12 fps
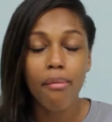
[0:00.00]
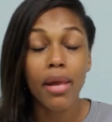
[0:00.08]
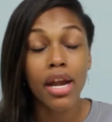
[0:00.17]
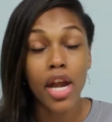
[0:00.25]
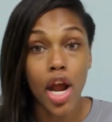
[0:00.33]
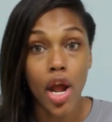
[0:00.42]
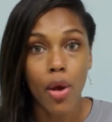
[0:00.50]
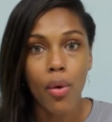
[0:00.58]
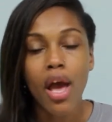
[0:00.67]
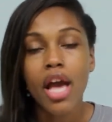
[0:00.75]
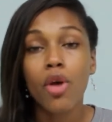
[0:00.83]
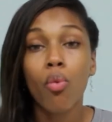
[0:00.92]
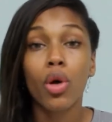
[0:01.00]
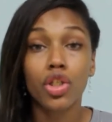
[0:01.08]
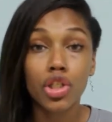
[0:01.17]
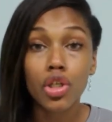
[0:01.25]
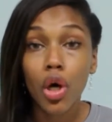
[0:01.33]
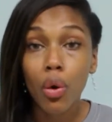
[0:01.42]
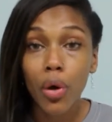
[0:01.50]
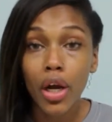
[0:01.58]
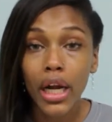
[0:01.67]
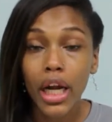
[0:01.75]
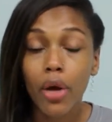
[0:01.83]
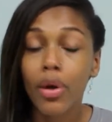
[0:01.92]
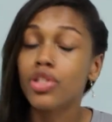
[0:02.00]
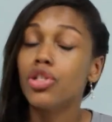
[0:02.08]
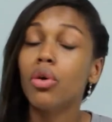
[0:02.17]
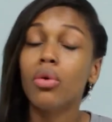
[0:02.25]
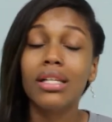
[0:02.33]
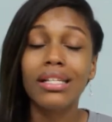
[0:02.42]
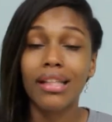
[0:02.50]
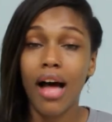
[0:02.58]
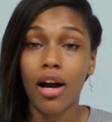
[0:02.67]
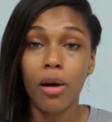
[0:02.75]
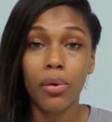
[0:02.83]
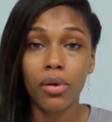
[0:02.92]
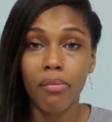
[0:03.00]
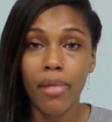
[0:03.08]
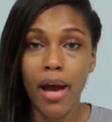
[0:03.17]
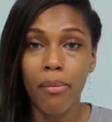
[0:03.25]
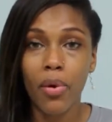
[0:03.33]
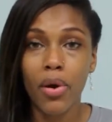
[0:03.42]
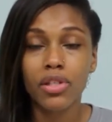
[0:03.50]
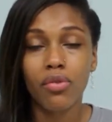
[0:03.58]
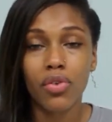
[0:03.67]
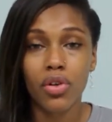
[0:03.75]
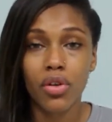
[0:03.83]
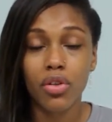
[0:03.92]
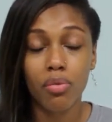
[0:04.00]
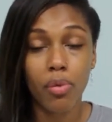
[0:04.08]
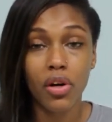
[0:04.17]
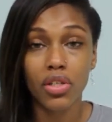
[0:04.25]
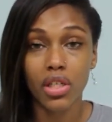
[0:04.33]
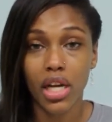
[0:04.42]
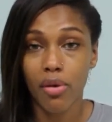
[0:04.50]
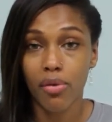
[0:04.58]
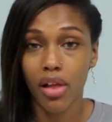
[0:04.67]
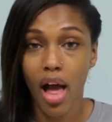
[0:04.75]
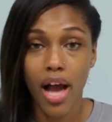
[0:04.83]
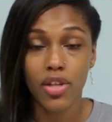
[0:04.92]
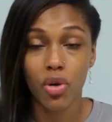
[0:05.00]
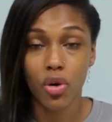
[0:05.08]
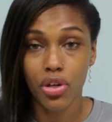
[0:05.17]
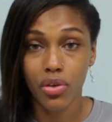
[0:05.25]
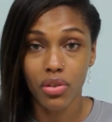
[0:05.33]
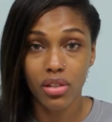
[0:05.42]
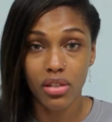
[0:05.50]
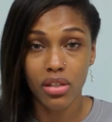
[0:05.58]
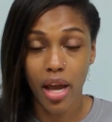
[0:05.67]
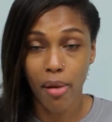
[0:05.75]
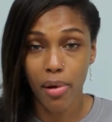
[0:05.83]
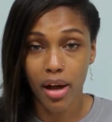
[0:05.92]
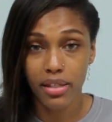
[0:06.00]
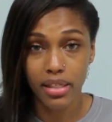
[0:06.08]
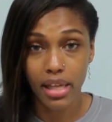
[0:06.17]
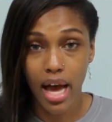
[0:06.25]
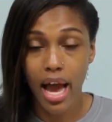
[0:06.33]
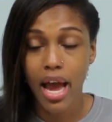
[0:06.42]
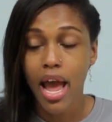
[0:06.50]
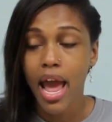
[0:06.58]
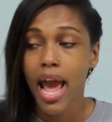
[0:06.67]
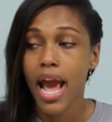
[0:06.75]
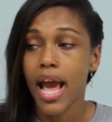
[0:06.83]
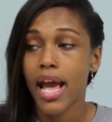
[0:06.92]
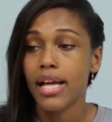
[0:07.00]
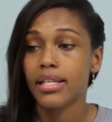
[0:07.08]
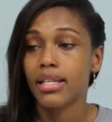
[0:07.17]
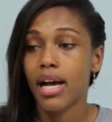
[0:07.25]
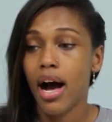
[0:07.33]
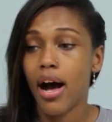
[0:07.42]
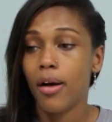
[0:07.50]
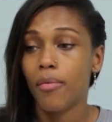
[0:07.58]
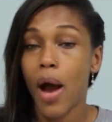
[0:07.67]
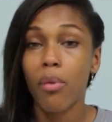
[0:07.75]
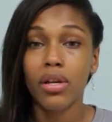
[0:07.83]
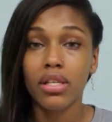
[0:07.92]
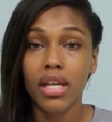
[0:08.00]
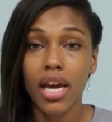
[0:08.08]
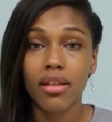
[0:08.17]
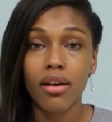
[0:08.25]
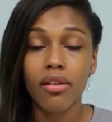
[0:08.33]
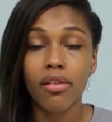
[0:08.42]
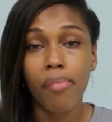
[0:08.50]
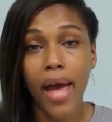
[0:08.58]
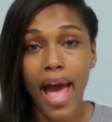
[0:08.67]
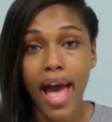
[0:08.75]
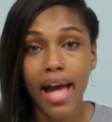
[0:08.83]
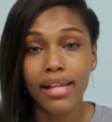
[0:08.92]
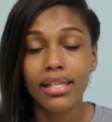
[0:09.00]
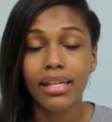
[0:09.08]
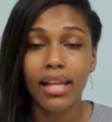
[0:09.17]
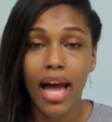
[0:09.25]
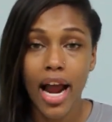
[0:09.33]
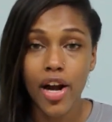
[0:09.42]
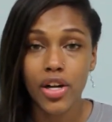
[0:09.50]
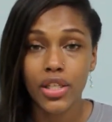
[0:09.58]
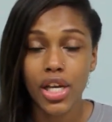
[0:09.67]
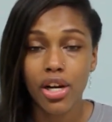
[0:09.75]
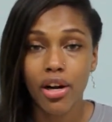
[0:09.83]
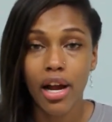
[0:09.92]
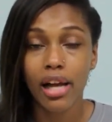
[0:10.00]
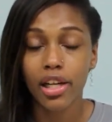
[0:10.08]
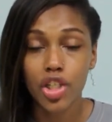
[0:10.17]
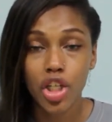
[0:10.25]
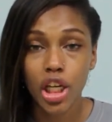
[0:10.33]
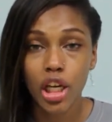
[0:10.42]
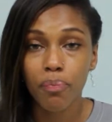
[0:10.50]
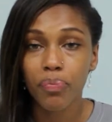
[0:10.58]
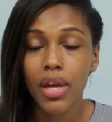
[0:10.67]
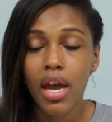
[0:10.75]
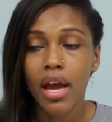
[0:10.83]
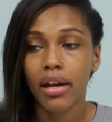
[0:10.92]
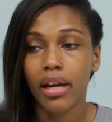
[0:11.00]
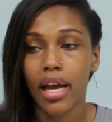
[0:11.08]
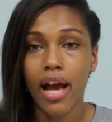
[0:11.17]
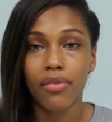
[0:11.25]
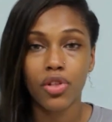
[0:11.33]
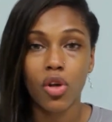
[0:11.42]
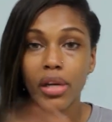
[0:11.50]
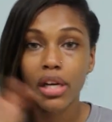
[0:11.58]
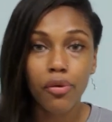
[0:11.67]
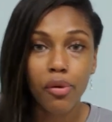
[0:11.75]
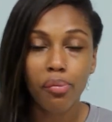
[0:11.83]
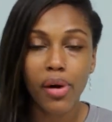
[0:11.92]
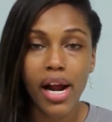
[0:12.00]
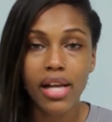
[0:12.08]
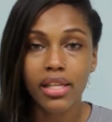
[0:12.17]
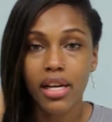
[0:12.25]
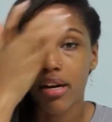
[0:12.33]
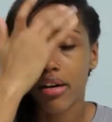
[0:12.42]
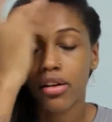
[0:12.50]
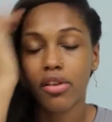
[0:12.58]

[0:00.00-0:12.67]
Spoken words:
No. What you gonna want to do is you gonna want to stock up on them bad boys if you're the person that relies or uses tampons a lot. And I will say though, the pads and liners here are hella cheap. They have so many different brands here.